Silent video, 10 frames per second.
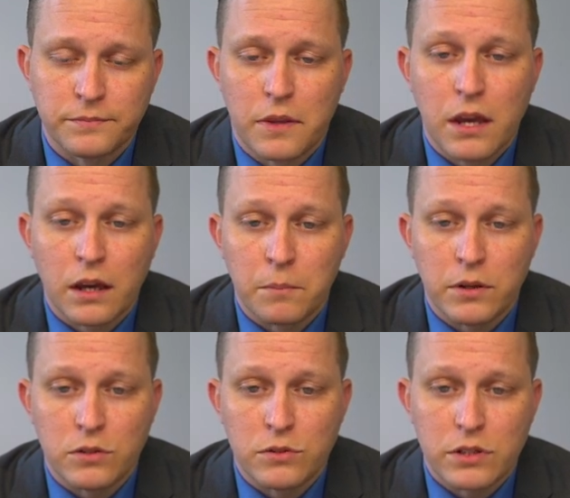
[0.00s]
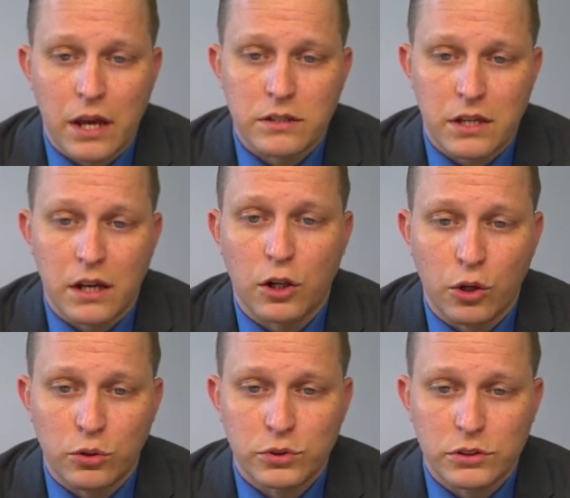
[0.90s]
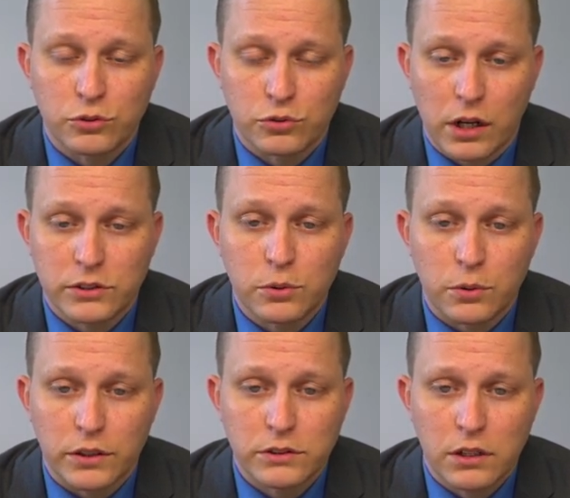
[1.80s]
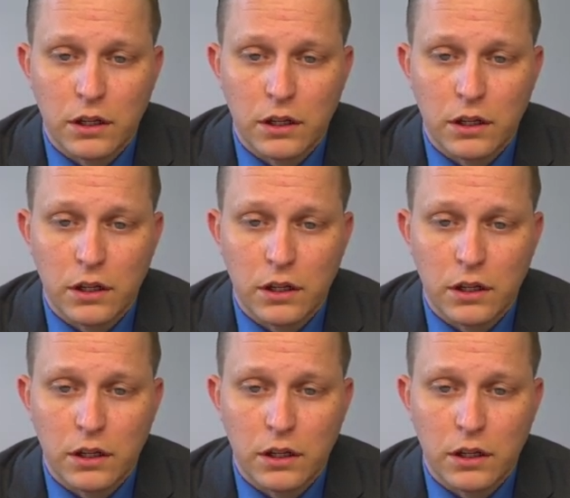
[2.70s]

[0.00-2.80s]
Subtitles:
It can be used as enclosed dry storage,